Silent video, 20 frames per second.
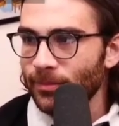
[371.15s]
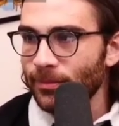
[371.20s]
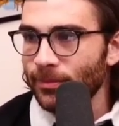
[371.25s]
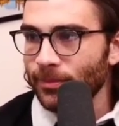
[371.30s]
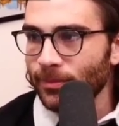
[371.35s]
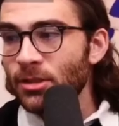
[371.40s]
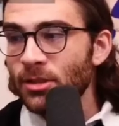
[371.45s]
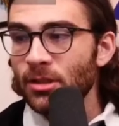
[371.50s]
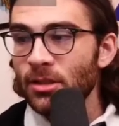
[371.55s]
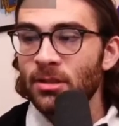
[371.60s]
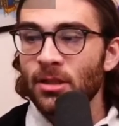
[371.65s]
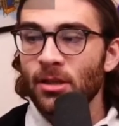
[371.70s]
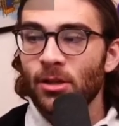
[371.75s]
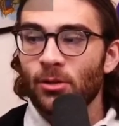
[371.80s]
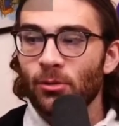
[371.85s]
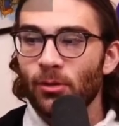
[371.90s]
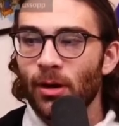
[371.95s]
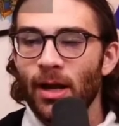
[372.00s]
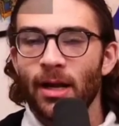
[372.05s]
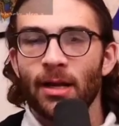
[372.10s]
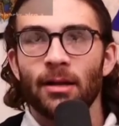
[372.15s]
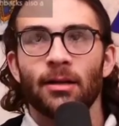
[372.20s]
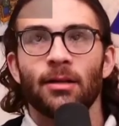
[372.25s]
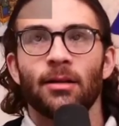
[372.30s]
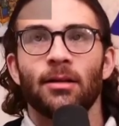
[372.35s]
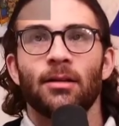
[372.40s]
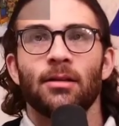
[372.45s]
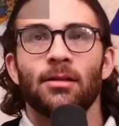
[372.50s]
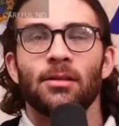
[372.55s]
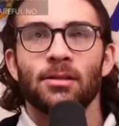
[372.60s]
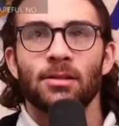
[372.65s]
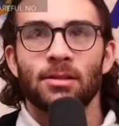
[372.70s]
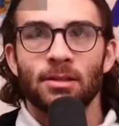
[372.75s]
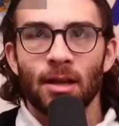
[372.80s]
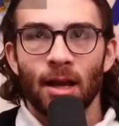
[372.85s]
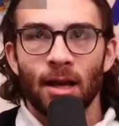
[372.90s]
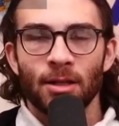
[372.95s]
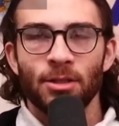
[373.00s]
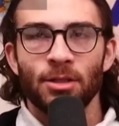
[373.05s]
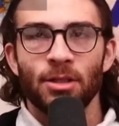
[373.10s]
Sanji is a great
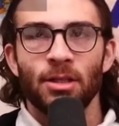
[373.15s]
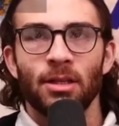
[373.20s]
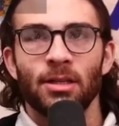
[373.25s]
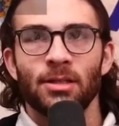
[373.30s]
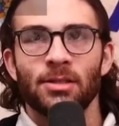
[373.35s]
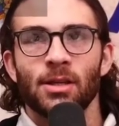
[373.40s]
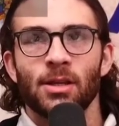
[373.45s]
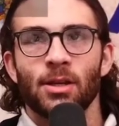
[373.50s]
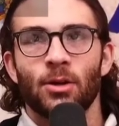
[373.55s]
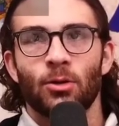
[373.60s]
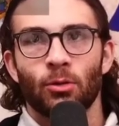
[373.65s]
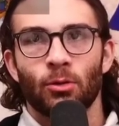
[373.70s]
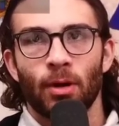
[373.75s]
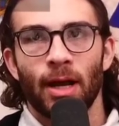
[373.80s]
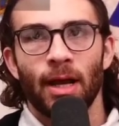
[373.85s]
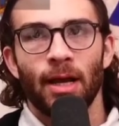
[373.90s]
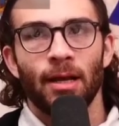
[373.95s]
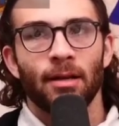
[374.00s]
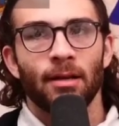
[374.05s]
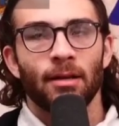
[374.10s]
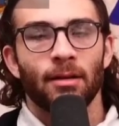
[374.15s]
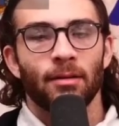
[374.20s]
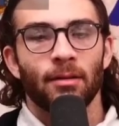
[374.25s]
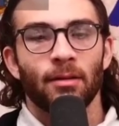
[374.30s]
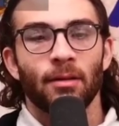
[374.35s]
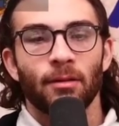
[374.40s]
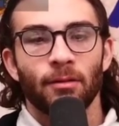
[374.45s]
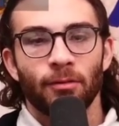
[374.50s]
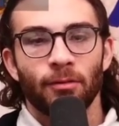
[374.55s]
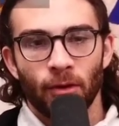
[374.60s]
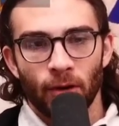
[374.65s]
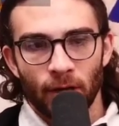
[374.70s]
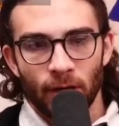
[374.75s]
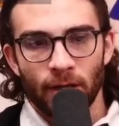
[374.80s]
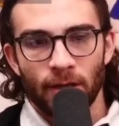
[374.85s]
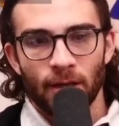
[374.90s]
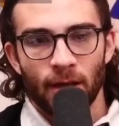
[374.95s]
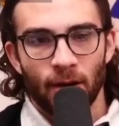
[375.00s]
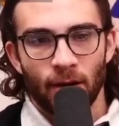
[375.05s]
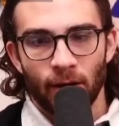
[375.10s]
Sanji is a great
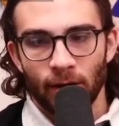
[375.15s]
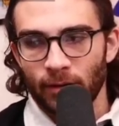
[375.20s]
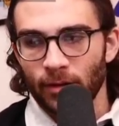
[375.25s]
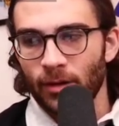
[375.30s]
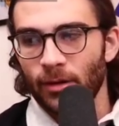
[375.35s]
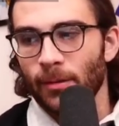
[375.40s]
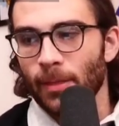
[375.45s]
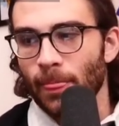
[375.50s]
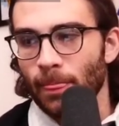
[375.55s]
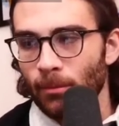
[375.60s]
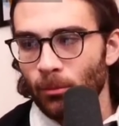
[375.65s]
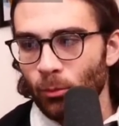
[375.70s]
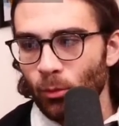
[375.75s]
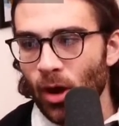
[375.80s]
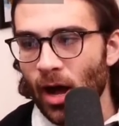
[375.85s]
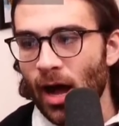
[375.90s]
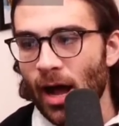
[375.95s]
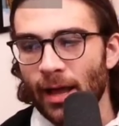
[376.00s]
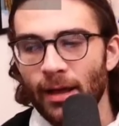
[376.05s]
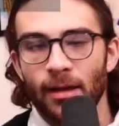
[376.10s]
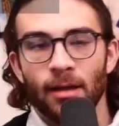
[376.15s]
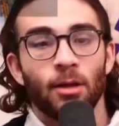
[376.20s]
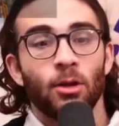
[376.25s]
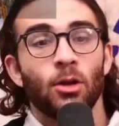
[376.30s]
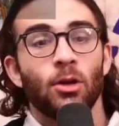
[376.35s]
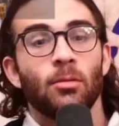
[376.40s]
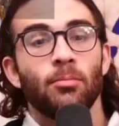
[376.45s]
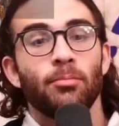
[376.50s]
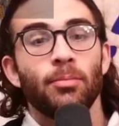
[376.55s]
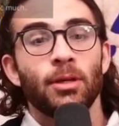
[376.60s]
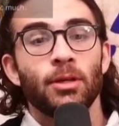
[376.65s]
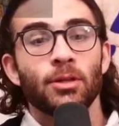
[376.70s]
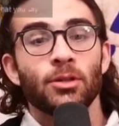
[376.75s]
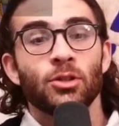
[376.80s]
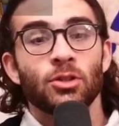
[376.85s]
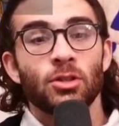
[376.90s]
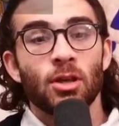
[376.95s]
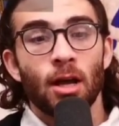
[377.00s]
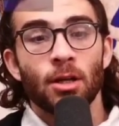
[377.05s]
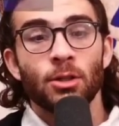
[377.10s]
funny character. Why?
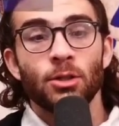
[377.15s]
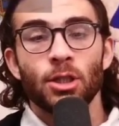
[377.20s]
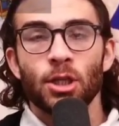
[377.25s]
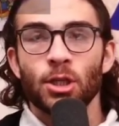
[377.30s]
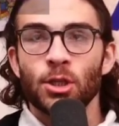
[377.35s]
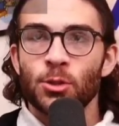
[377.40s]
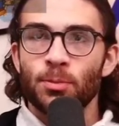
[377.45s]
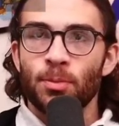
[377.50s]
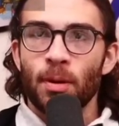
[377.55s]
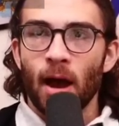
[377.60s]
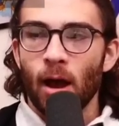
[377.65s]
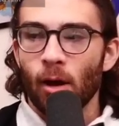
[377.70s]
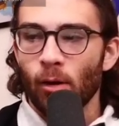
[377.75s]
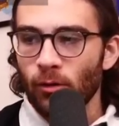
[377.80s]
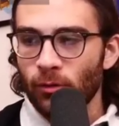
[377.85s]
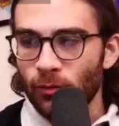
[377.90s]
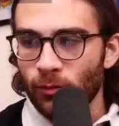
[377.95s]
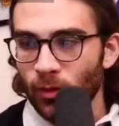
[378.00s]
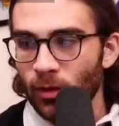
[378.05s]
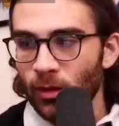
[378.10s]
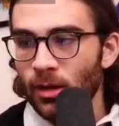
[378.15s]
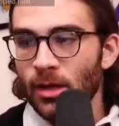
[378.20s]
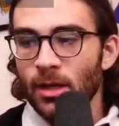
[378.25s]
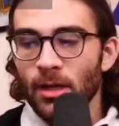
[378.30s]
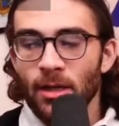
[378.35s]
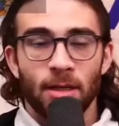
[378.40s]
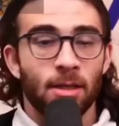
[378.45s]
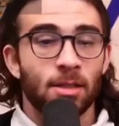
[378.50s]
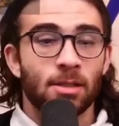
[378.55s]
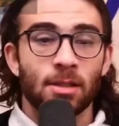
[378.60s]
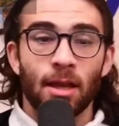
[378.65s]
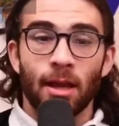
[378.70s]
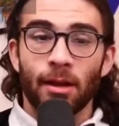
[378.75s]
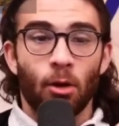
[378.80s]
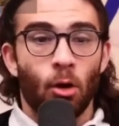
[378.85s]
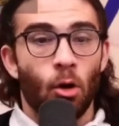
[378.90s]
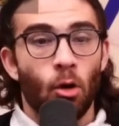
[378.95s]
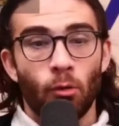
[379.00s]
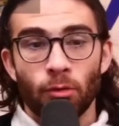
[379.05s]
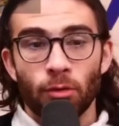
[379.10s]
Because Sanji is powerful. He's
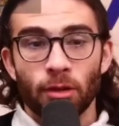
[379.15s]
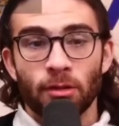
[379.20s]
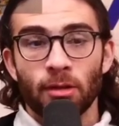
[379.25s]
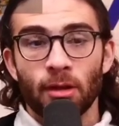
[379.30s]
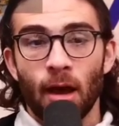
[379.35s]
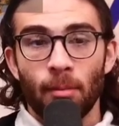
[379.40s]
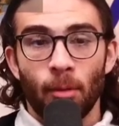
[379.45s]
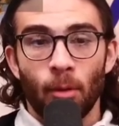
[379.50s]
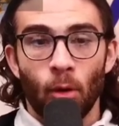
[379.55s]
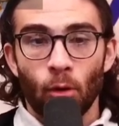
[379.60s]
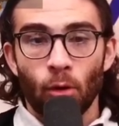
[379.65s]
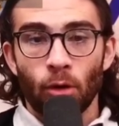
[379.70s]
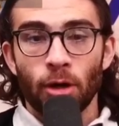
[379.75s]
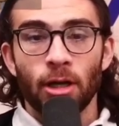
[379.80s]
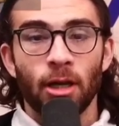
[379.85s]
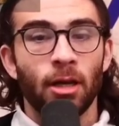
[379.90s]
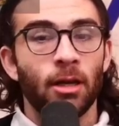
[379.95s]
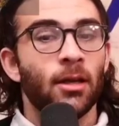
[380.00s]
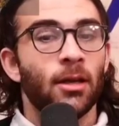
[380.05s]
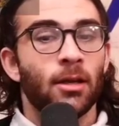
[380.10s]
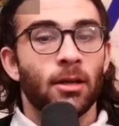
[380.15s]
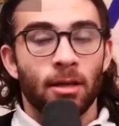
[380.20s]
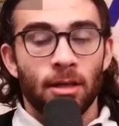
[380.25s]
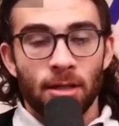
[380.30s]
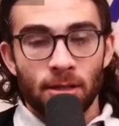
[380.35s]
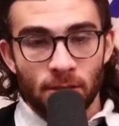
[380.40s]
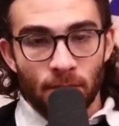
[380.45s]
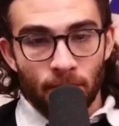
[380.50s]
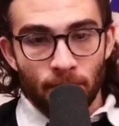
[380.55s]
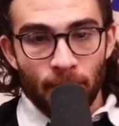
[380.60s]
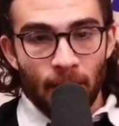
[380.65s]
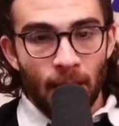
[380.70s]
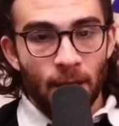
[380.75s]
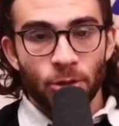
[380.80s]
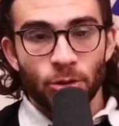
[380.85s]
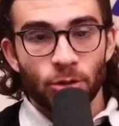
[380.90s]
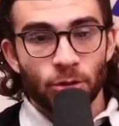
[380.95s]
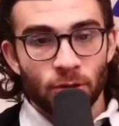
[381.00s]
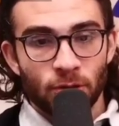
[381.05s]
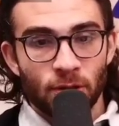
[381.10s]
like over the top horny, he's a
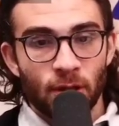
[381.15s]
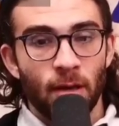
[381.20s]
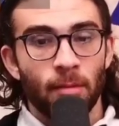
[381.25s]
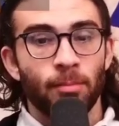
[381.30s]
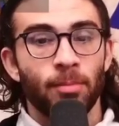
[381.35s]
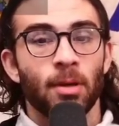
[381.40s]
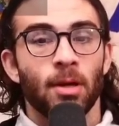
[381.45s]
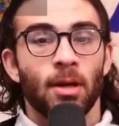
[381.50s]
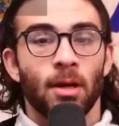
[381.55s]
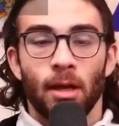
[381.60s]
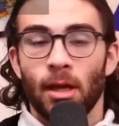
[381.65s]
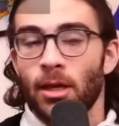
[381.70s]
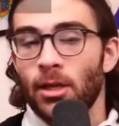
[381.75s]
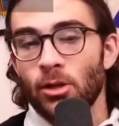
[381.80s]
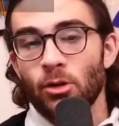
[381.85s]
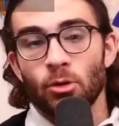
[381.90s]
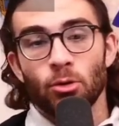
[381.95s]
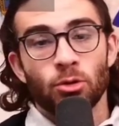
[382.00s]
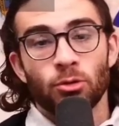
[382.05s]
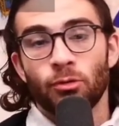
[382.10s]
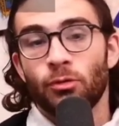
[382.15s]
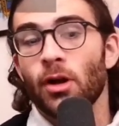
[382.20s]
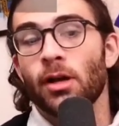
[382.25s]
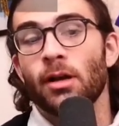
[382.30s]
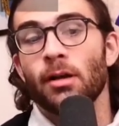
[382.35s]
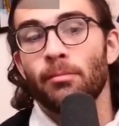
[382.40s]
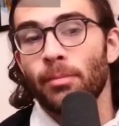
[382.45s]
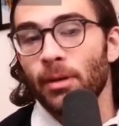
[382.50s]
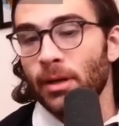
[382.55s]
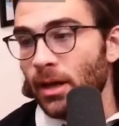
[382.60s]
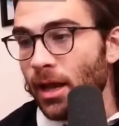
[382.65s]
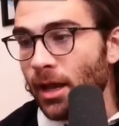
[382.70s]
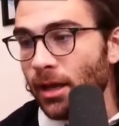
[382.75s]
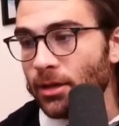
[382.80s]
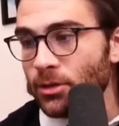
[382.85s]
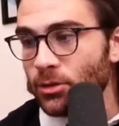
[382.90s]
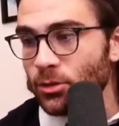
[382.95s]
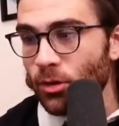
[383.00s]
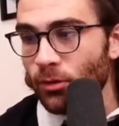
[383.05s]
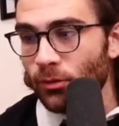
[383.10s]
major simp, and he goes fucking
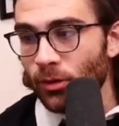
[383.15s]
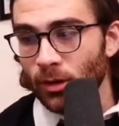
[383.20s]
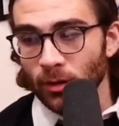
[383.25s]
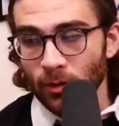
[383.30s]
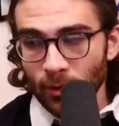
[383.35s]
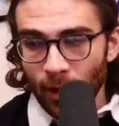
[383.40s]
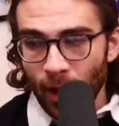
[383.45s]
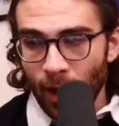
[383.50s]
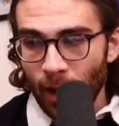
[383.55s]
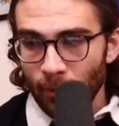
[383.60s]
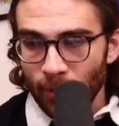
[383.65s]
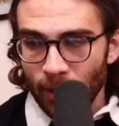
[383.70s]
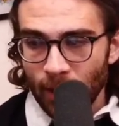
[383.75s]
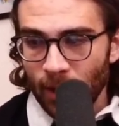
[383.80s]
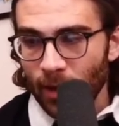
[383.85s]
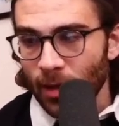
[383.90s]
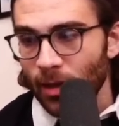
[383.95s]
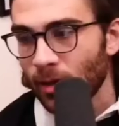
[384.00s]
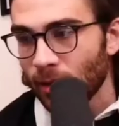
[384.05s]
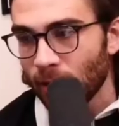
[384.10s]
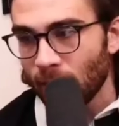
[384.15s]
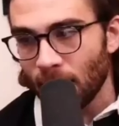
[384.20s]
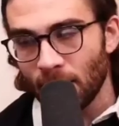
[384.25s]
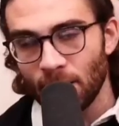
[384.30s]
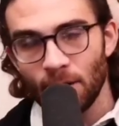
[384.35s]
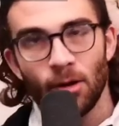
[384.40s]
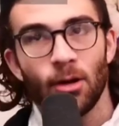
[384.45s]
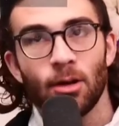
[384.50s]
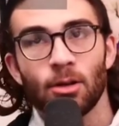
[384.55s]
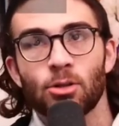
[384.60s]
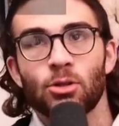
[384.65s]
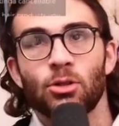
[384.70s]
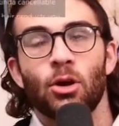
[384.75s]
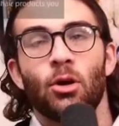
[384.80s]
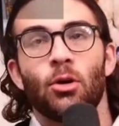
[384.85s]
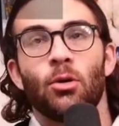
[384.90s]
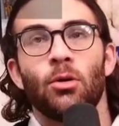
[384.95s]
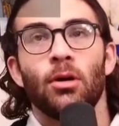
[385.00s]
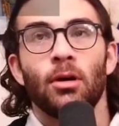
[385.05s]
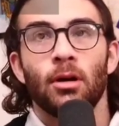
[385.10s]
bananas over Nami and
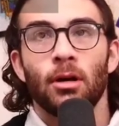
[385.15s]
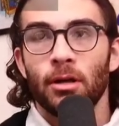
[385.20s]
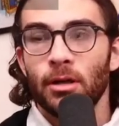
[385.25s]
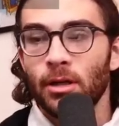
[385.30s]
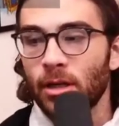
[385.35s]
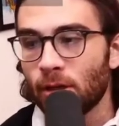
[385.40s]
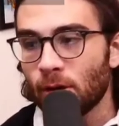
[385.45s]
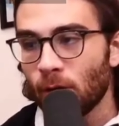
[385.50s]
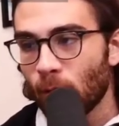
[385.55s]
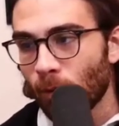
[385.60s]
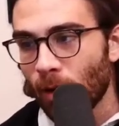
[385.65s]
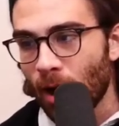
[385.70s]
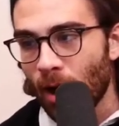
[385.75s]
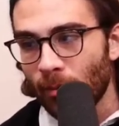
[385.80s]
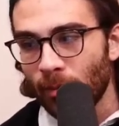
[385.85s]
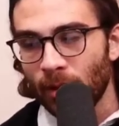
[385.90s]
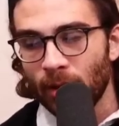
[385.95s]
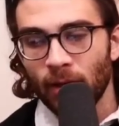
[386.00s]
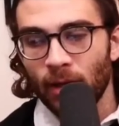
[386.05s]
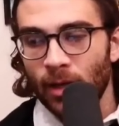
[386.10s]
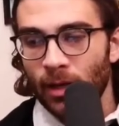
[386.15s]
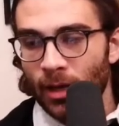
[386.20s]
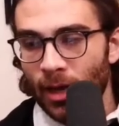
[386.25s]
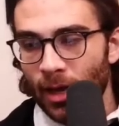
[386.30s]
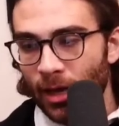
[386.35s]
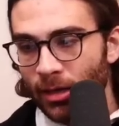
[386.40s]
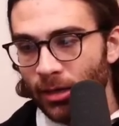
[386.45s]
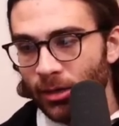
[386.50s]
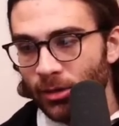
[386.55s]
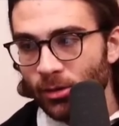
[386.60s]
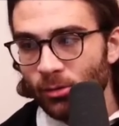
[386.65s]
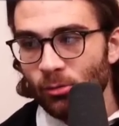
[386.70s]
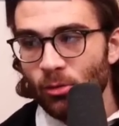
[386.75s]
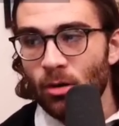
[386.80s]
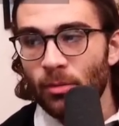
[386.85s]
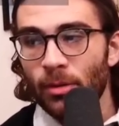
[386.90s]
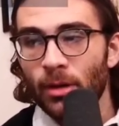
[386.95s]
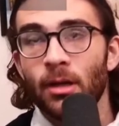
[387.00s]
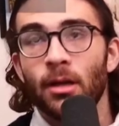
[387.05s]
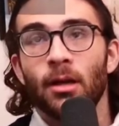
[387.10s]
also Nico Robin and any other
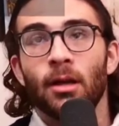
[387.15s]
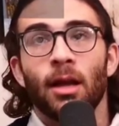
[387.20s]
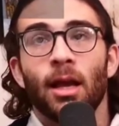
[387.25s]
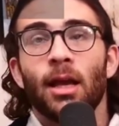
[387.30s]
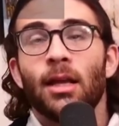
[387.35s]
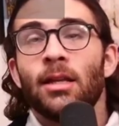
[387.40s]
woman.